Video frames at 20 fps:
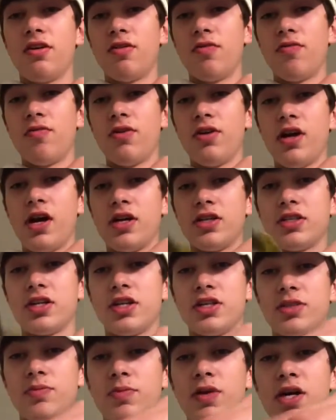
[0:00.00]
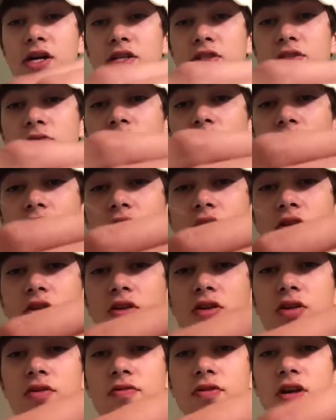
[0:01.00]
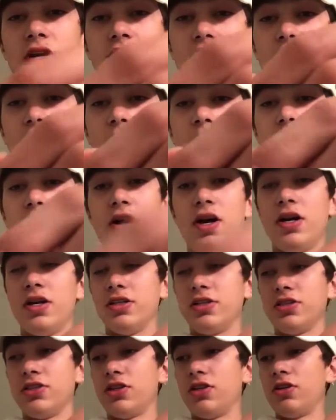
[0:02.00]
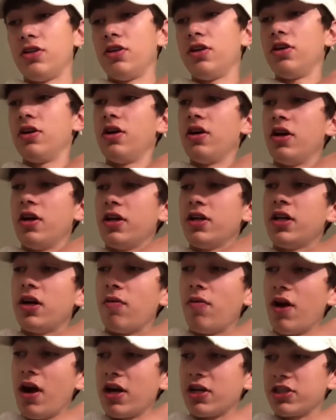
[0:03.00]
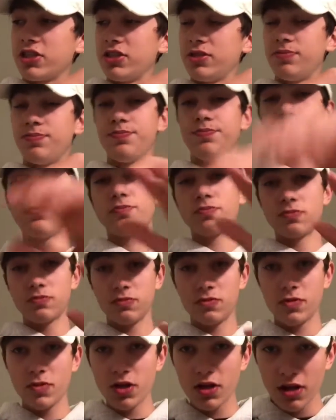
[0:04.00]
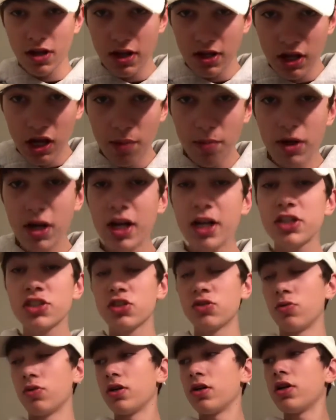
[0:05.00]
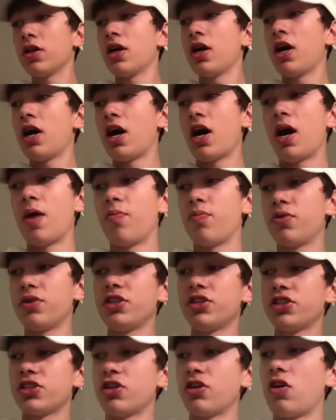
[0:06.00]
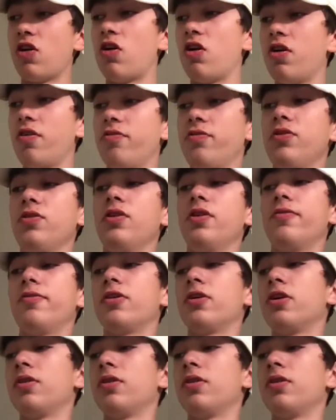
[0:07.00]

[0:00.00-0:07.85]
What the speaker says: for you guys catching bass with, if you guys got ponds that got rocks in them. Now my next lure, I'm pretty sure all of you have heard